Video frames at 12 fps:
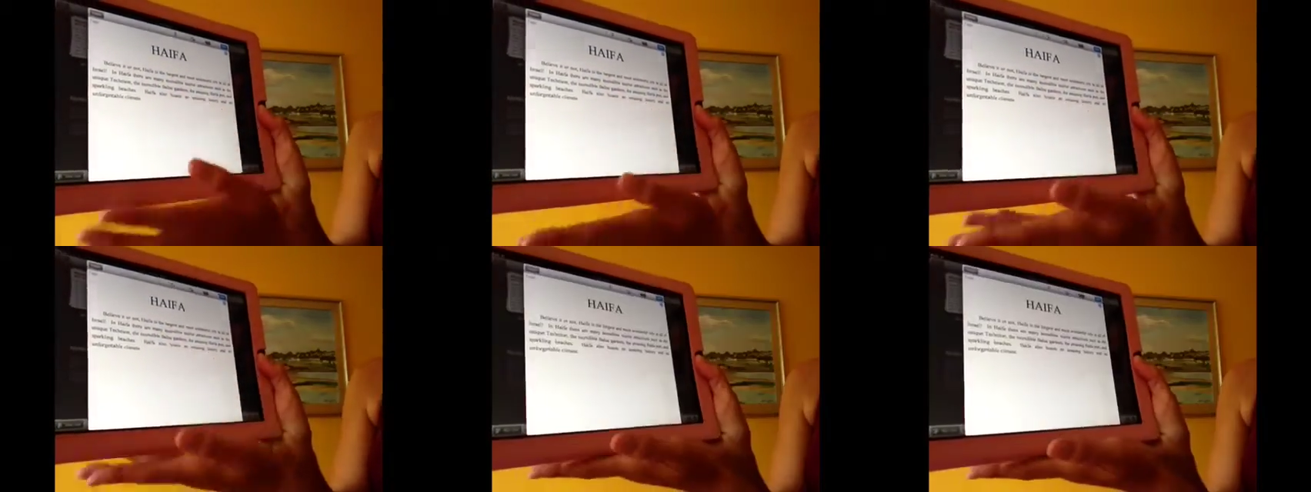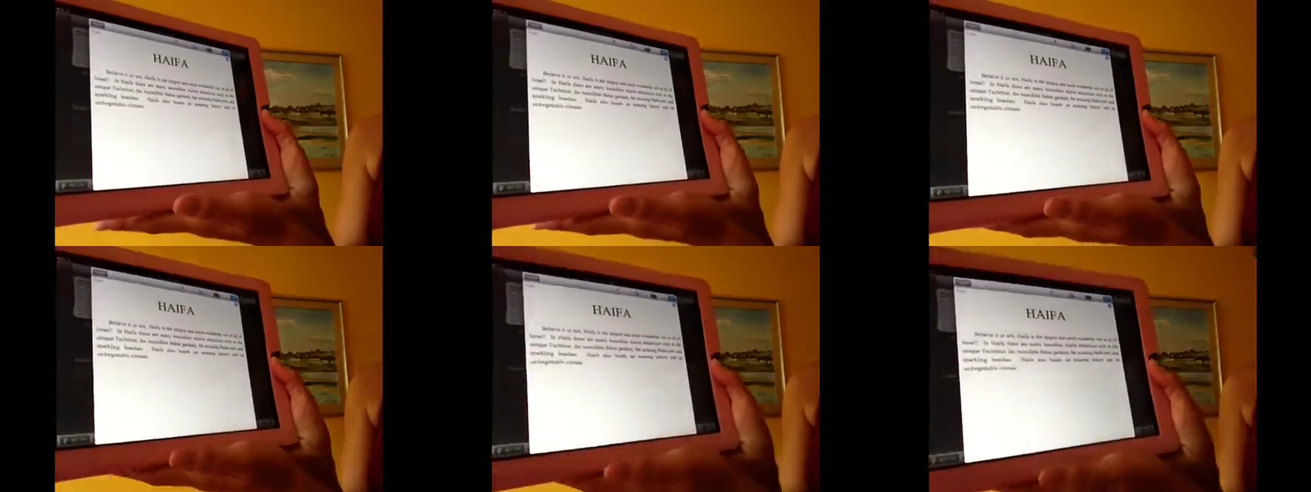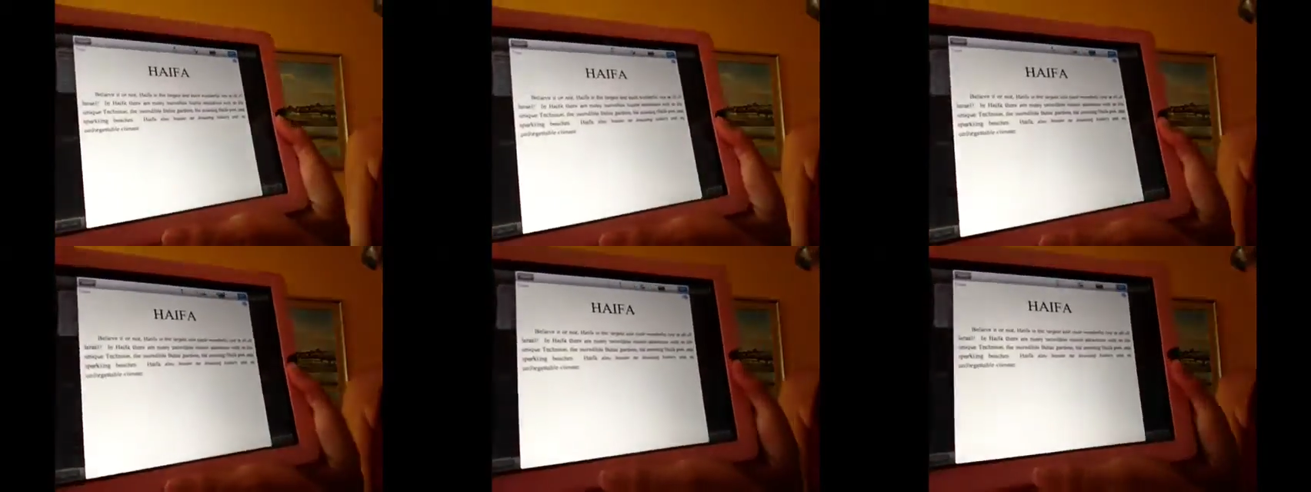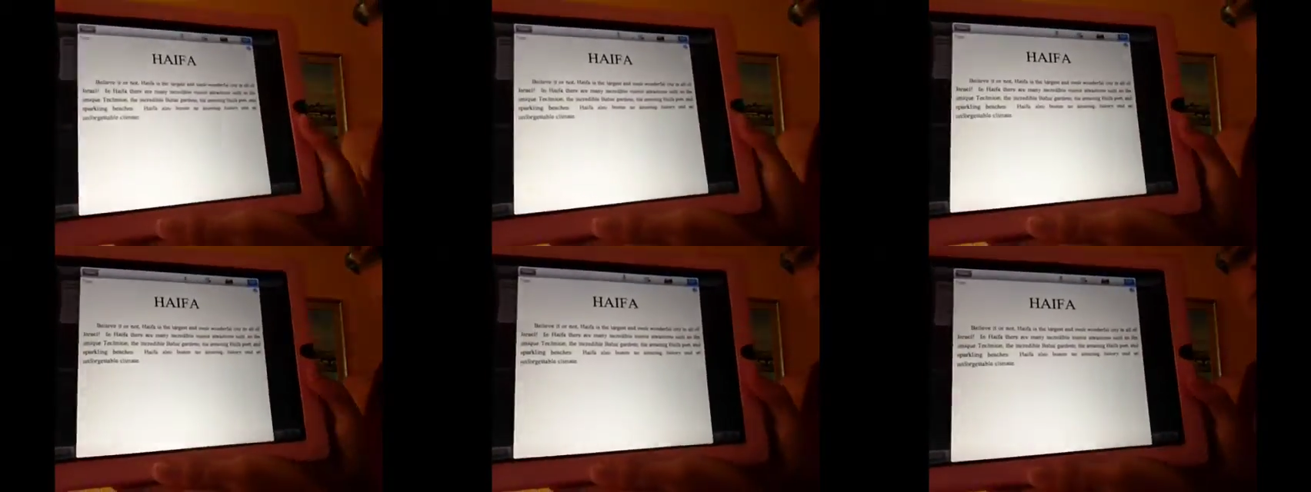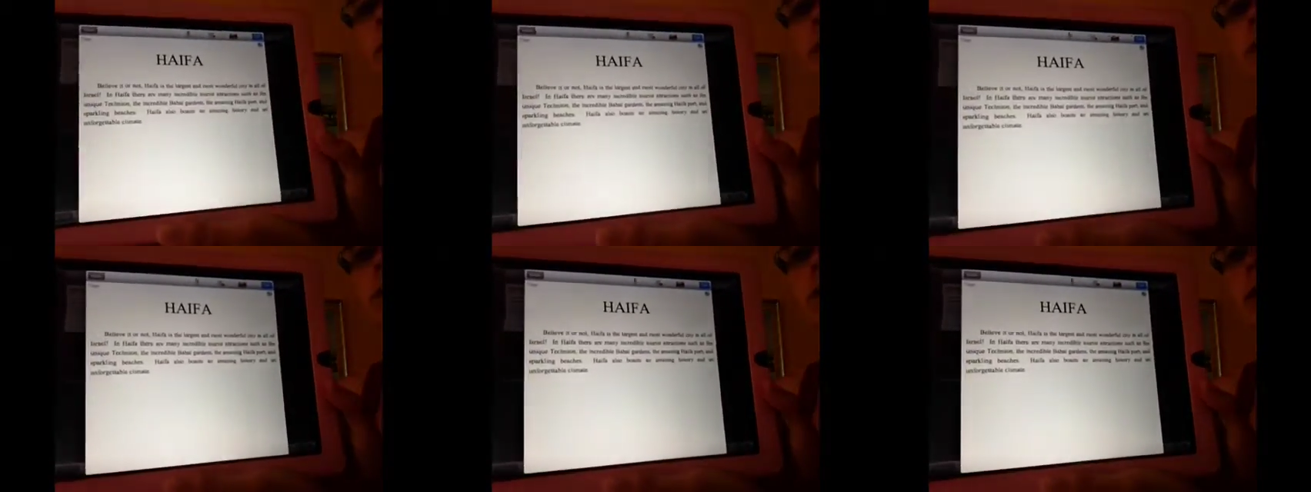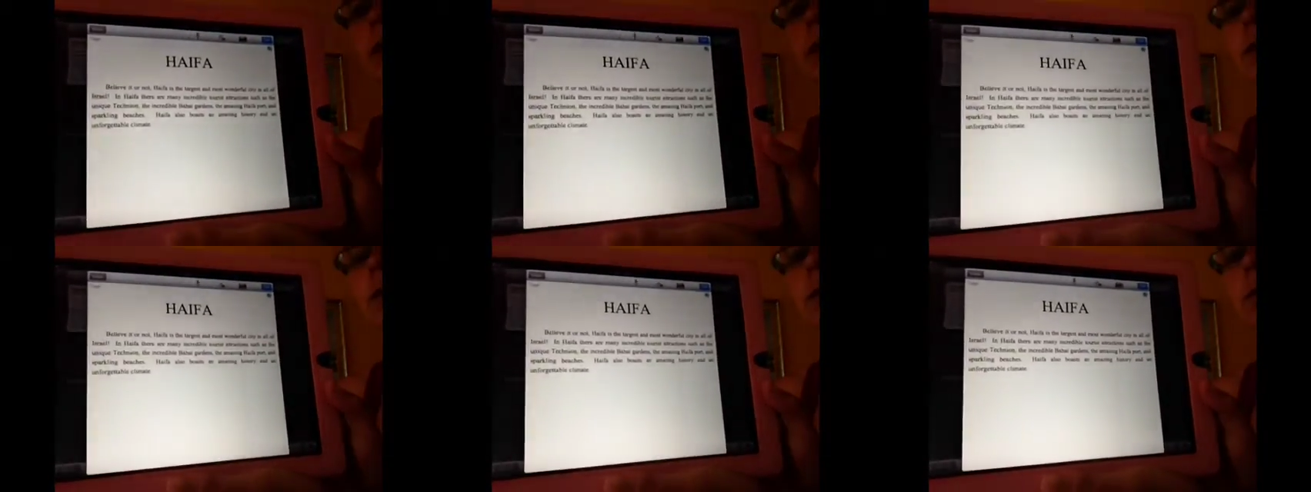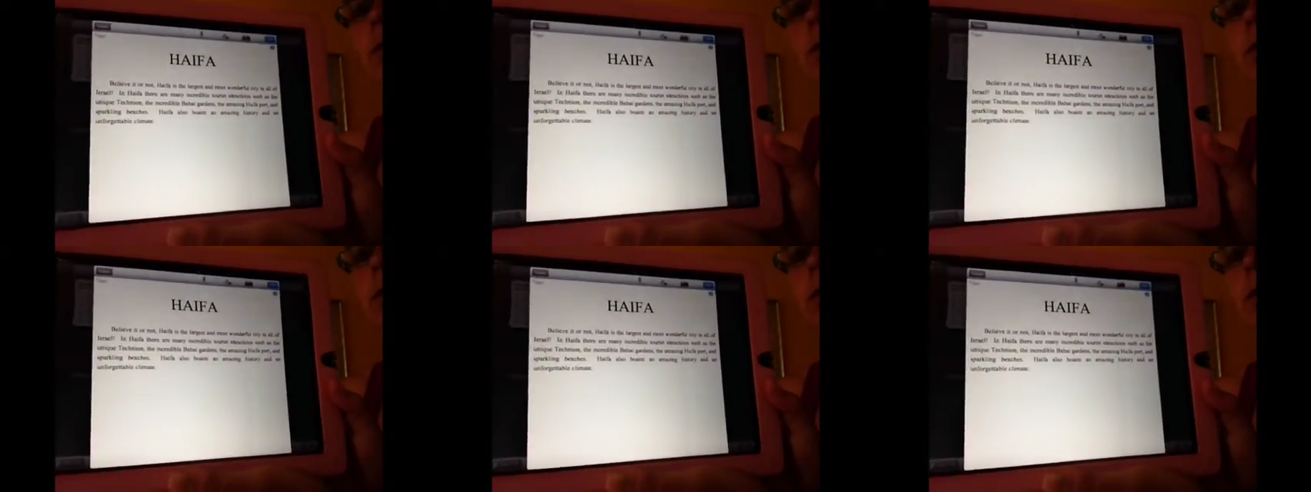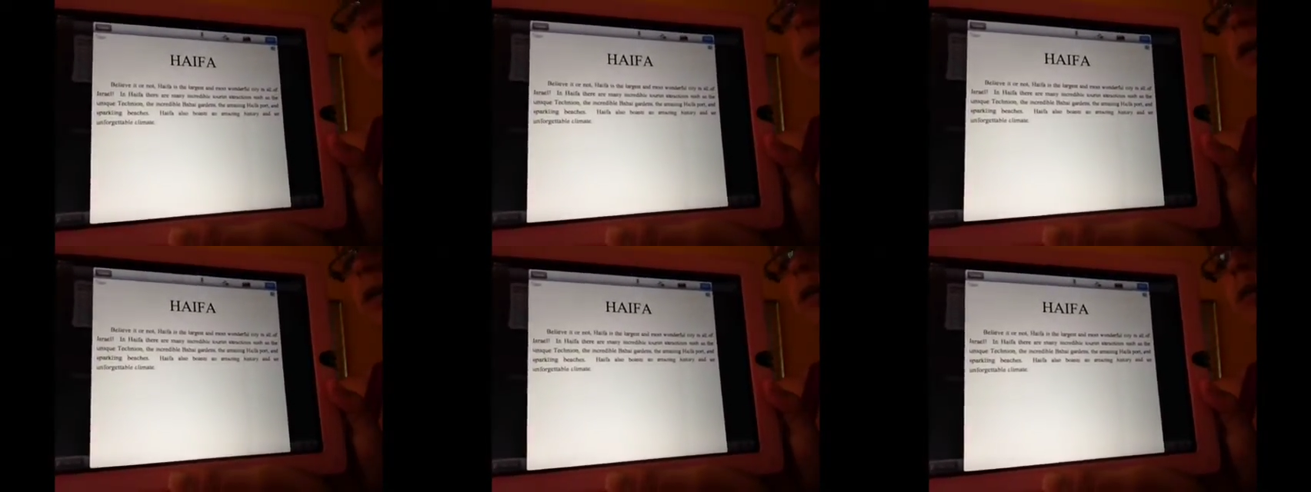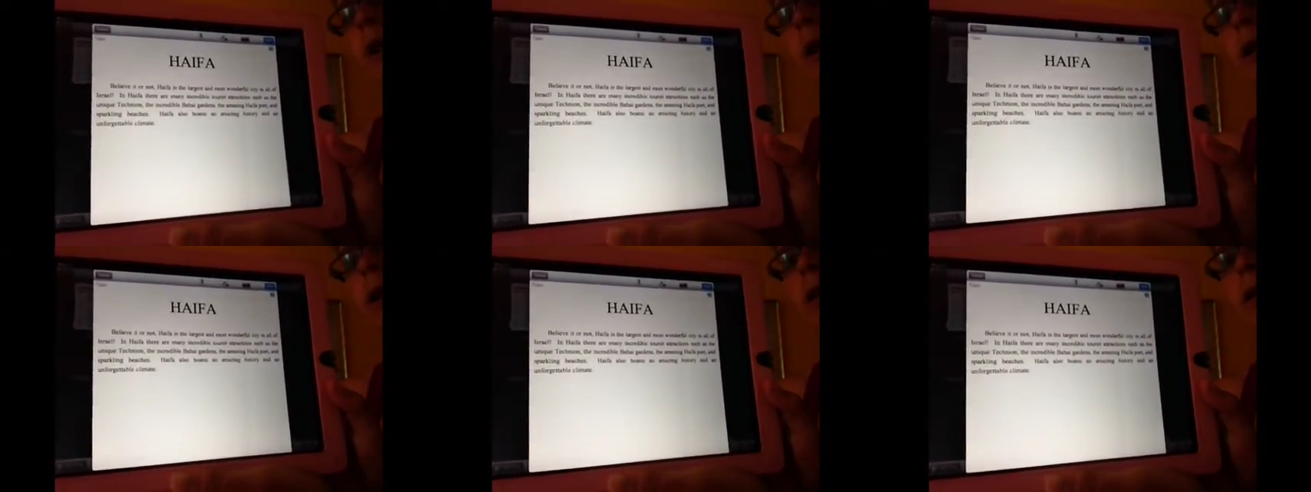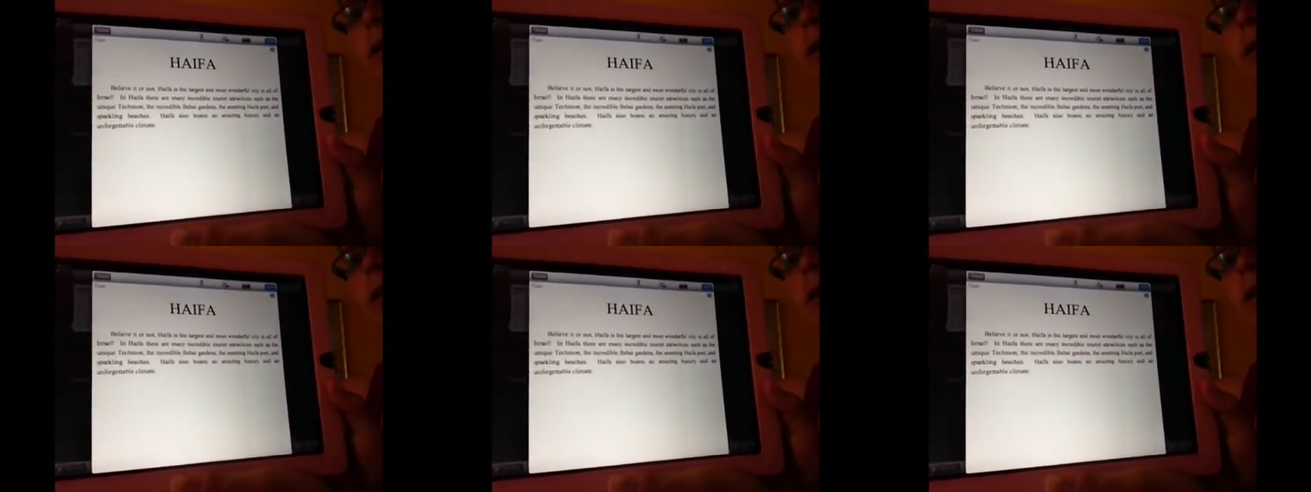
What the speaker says: No face is visible, so there are no lips to read.